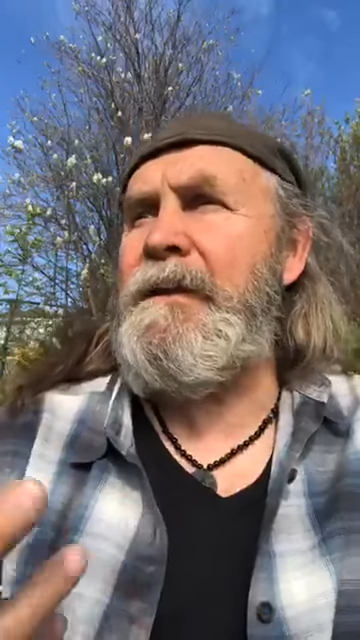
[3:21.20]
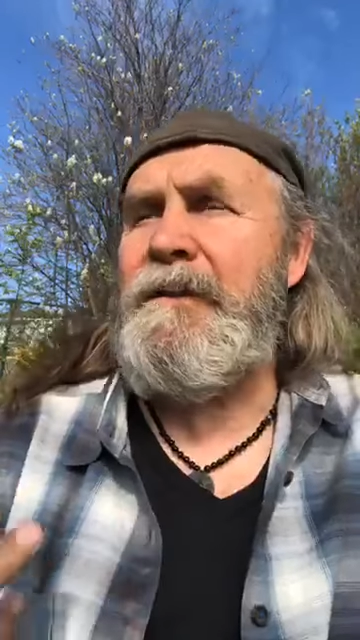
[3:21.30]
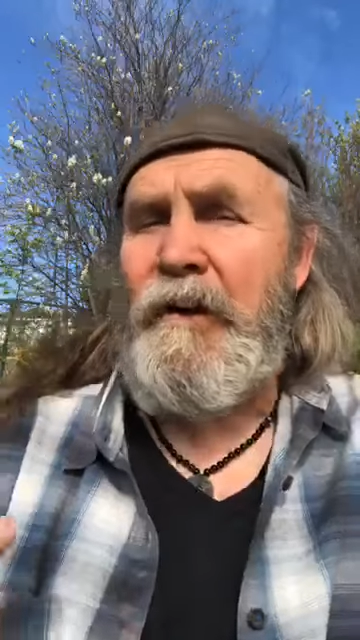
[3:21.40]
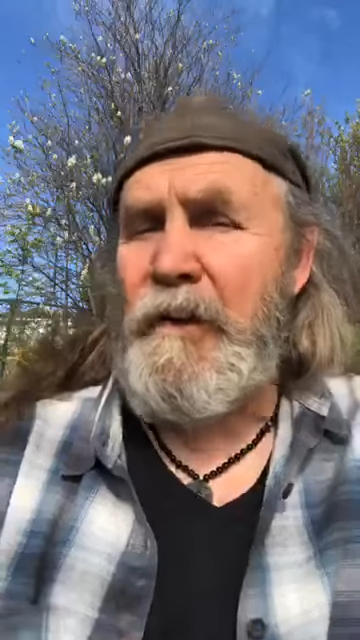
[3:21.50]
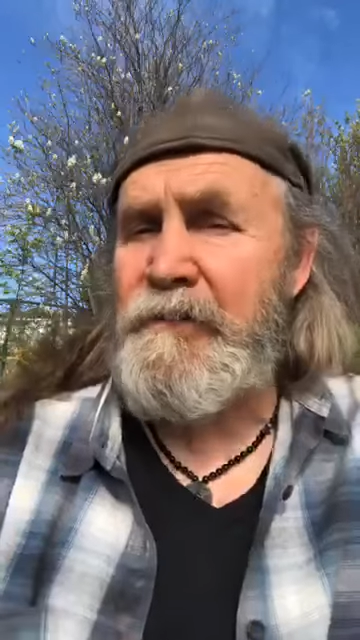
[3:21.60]

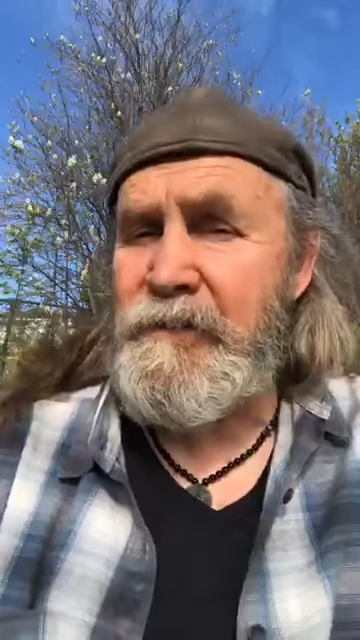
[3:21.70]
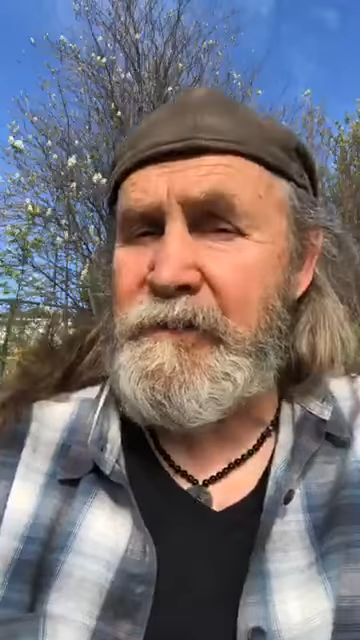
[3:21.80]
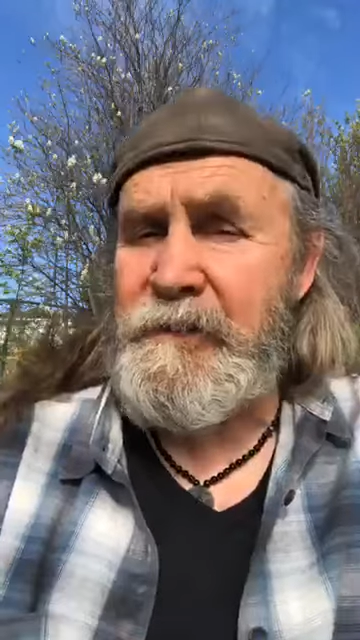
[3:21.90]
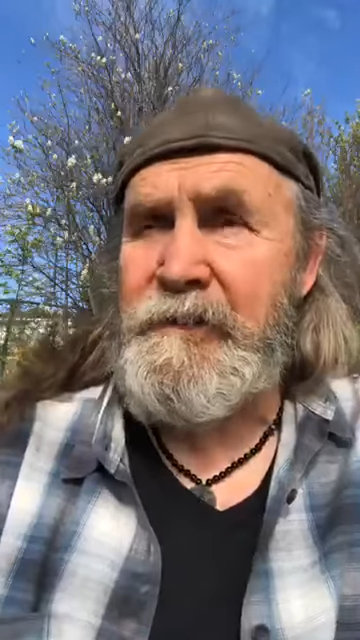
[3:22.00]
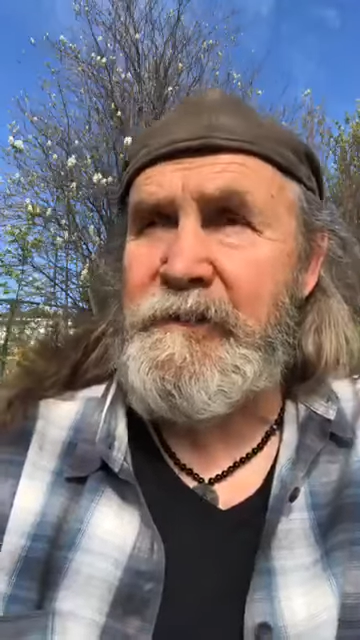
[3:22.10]

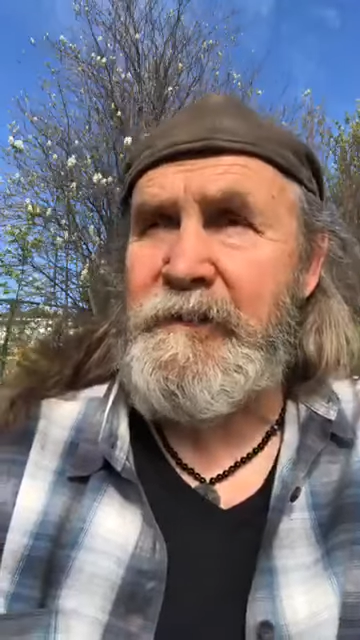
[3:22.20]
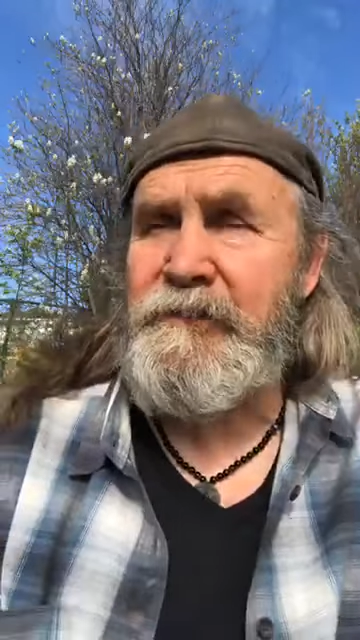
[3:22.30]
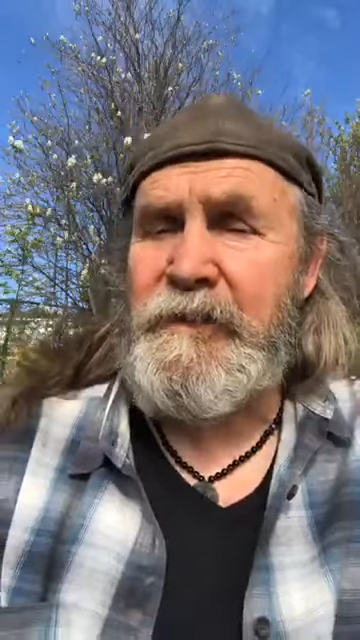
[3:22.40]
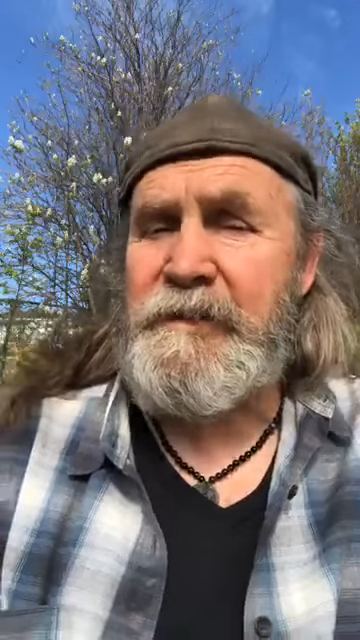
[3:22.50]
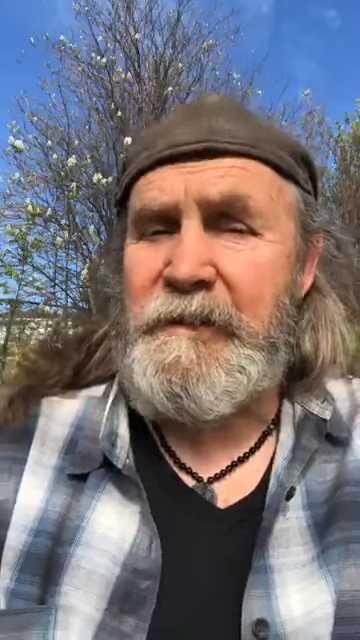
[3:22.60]
consciousness,
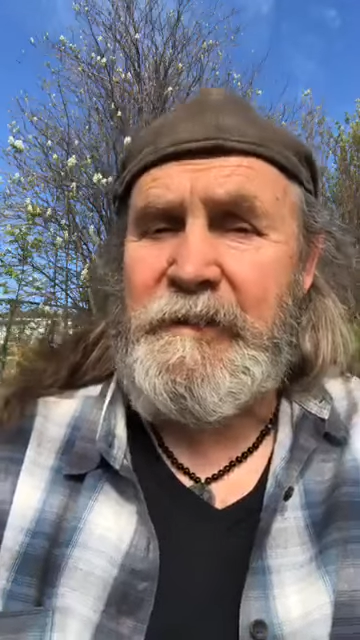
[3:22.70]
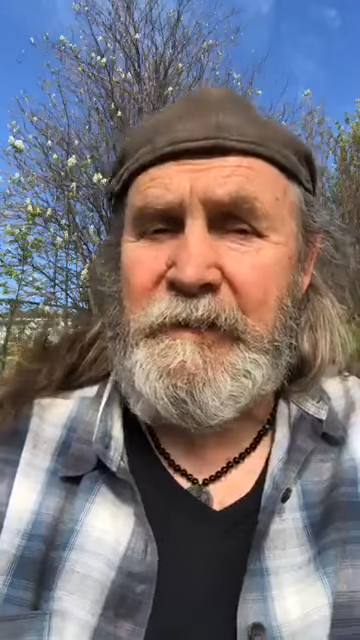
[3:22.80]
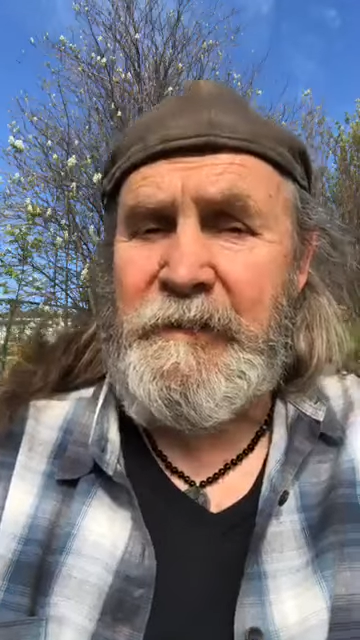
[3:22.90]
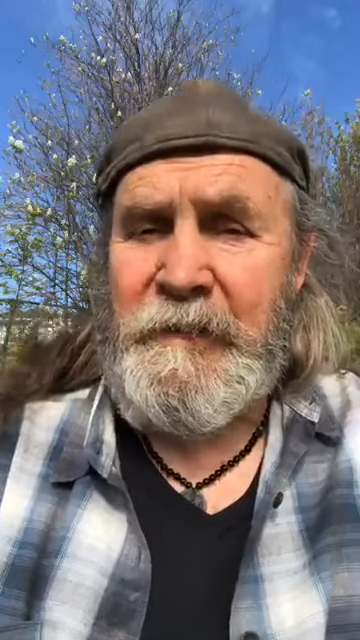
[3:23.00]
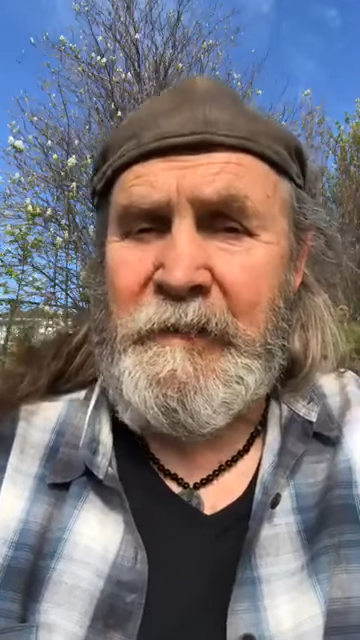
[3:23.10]
interested
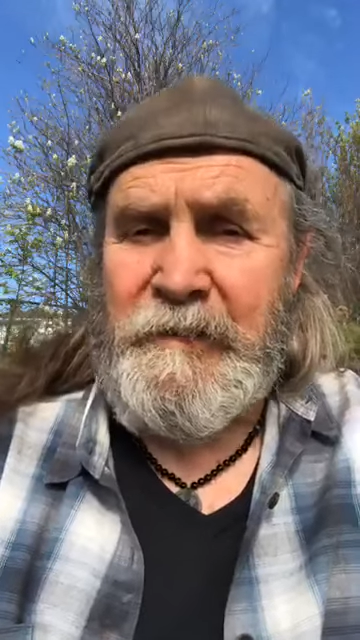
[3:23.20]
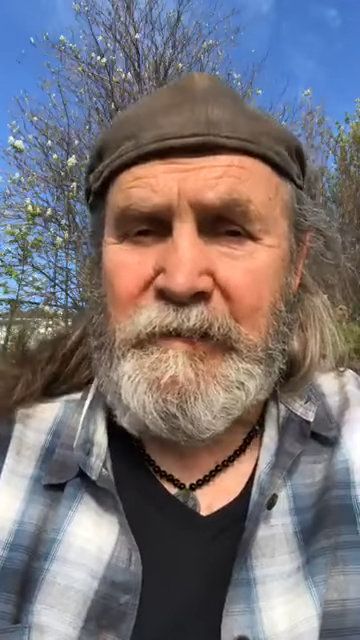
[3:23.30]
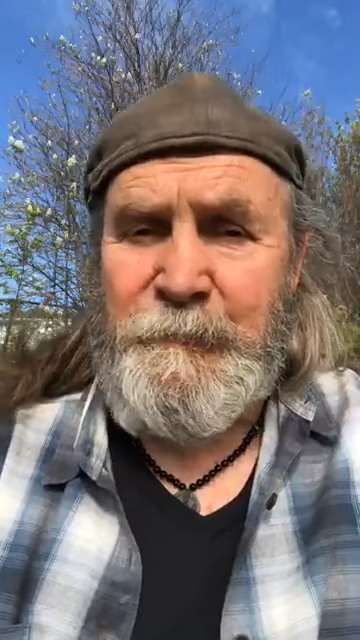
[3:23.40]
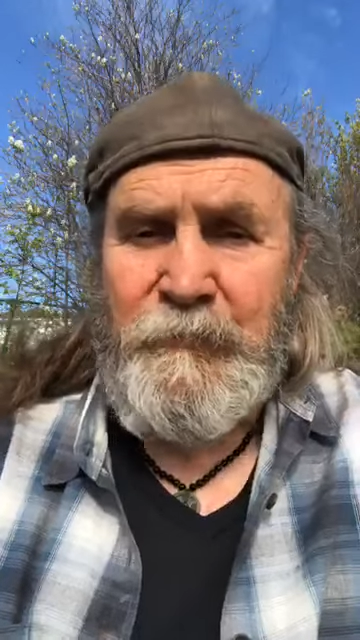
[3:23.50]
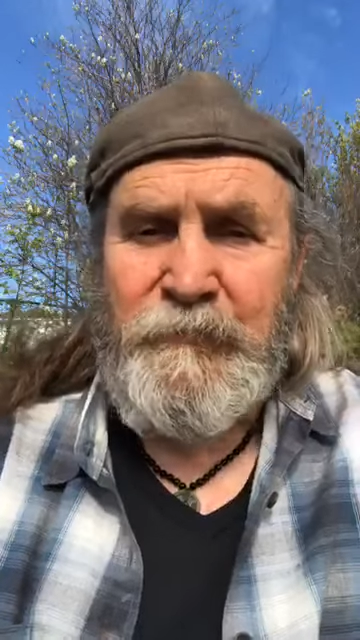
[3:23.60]
in
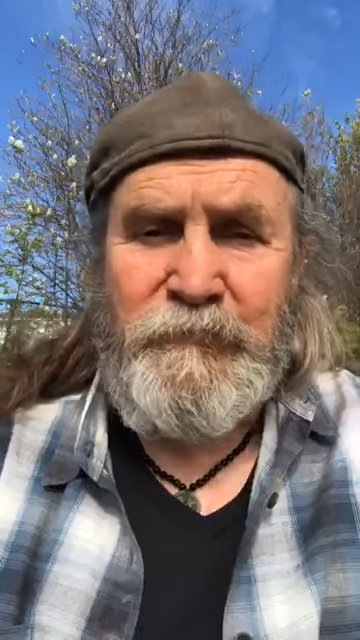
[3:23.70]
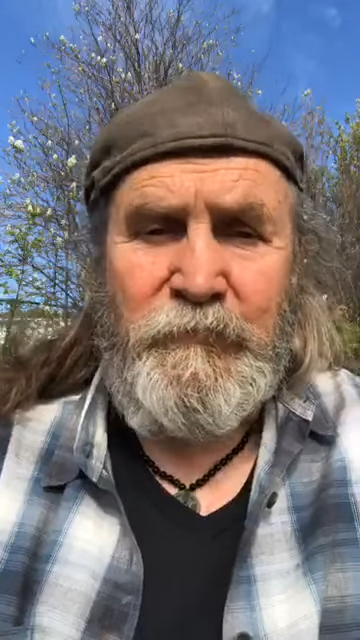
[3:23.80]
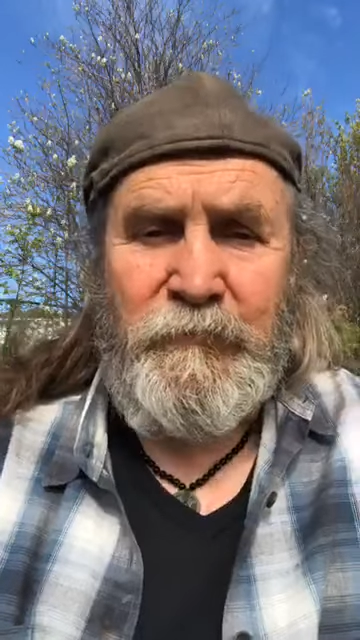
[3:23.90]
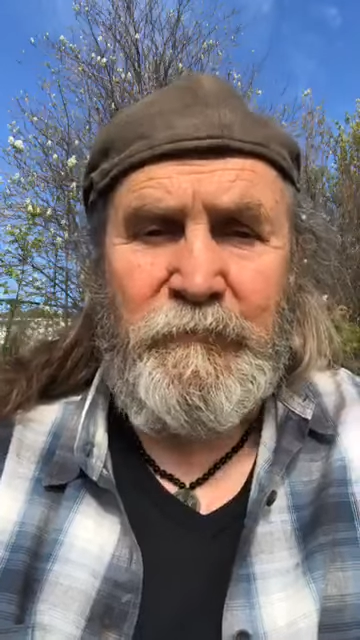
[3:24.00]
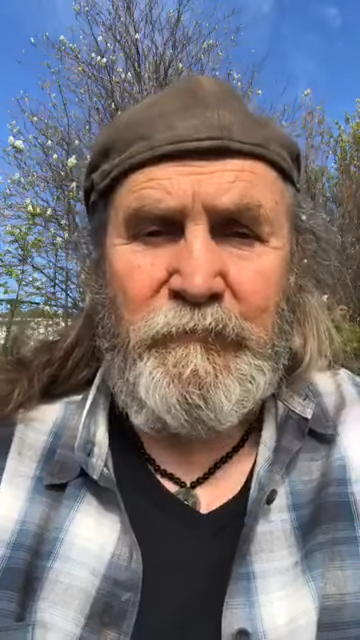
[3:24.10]

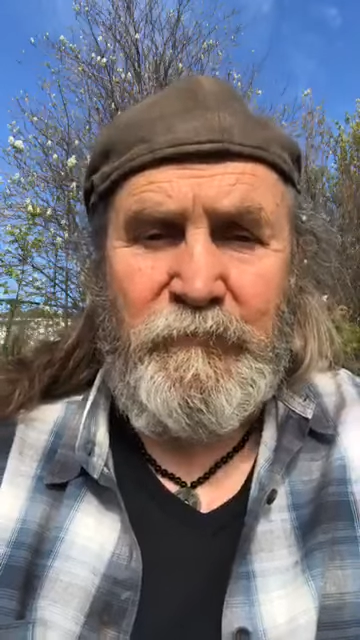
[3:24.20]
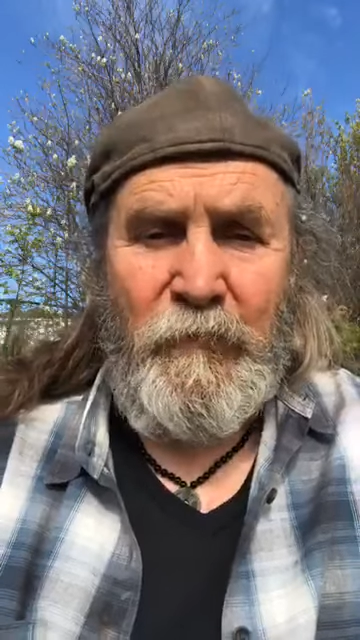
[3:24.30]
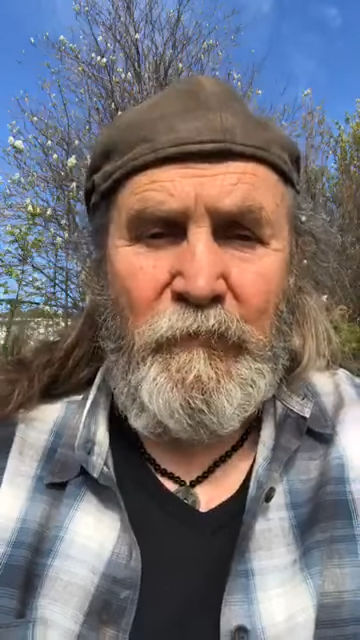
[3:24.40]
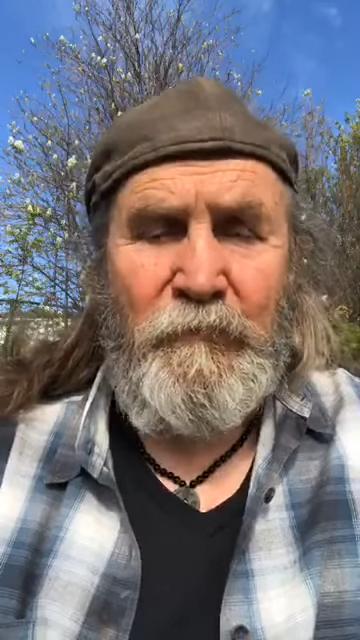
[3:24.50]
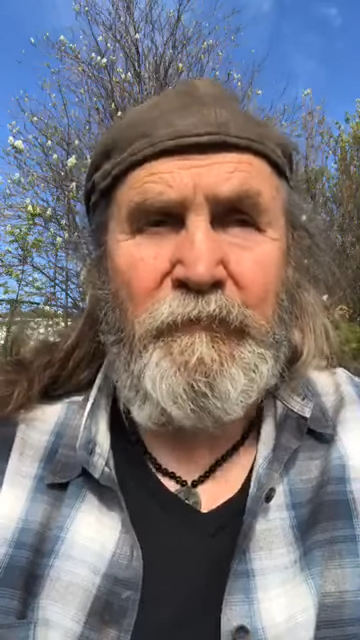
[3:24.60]
spiritual
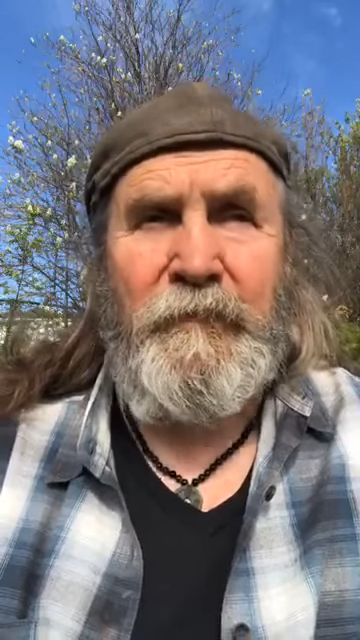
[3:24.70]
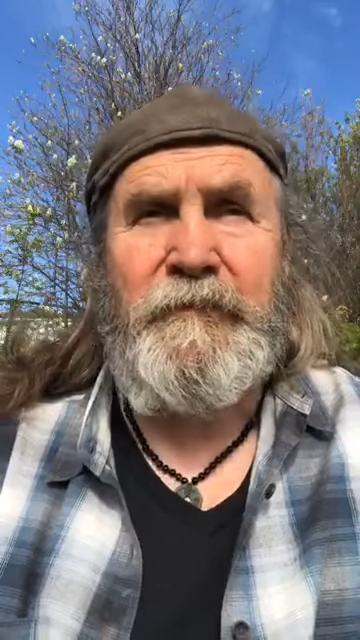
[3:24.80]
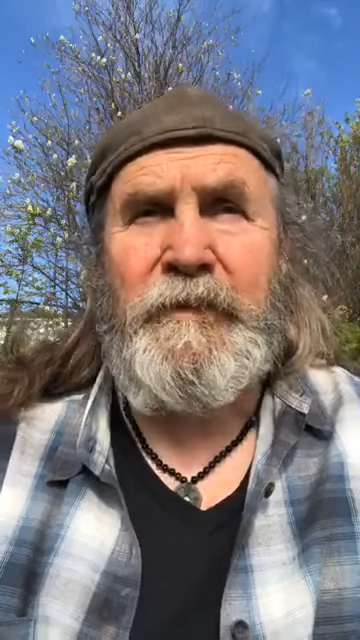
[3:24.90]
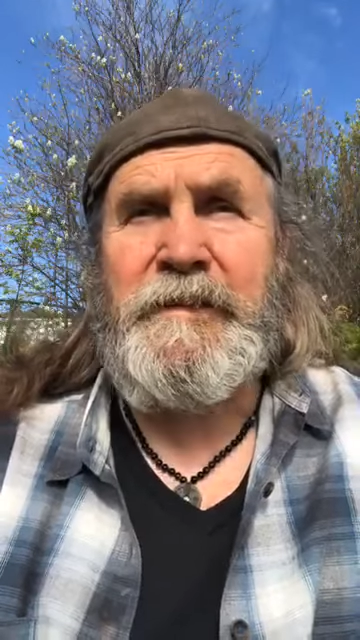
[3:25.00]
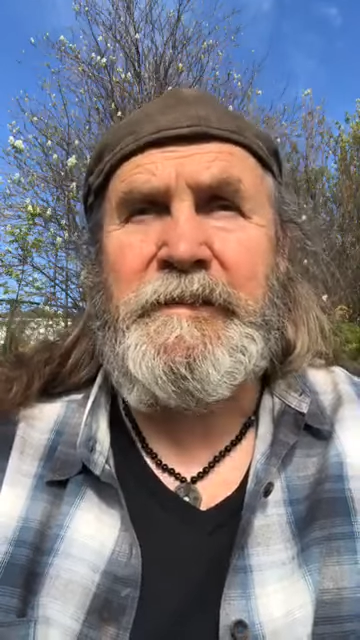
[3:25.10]
growth,
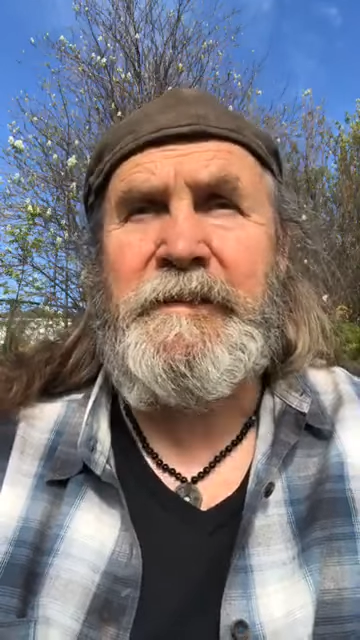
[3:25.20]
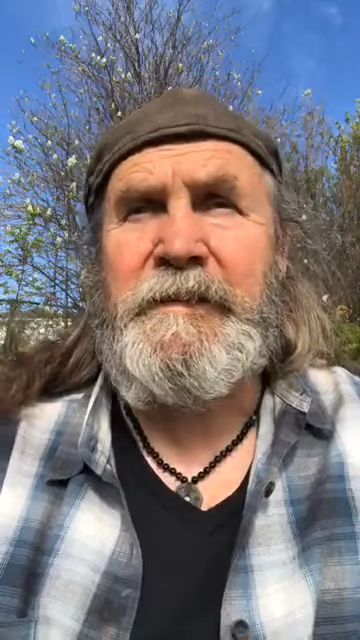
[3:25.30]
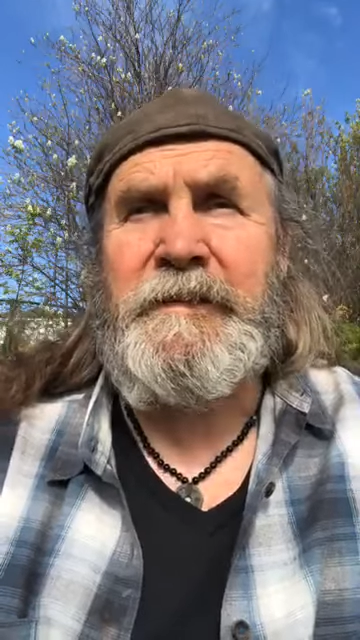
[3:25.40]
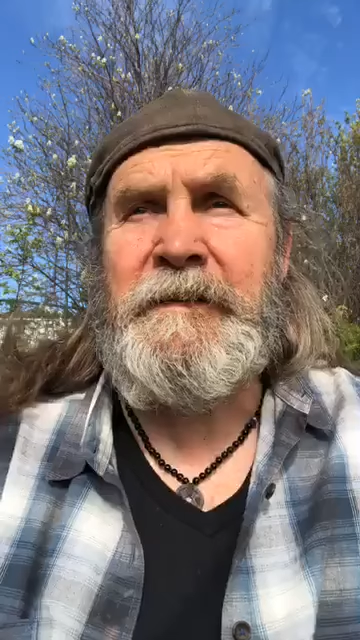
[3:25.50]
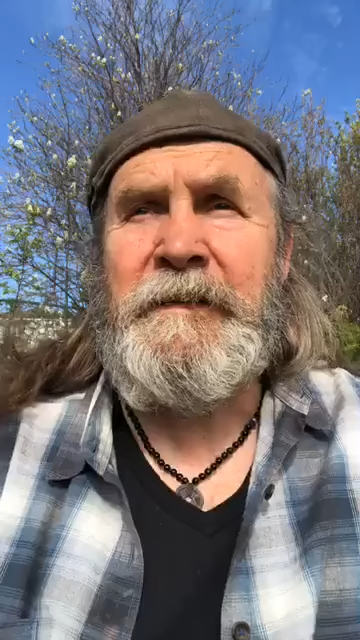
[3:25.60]
interested
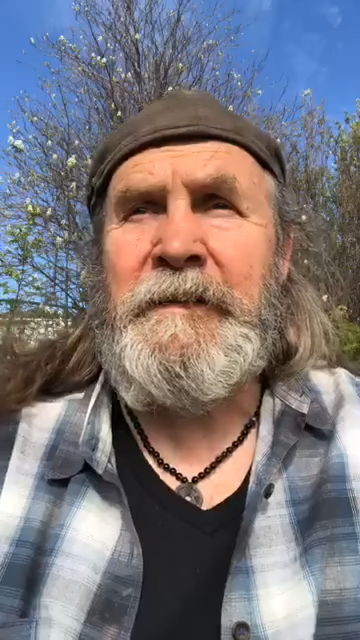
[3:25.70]
in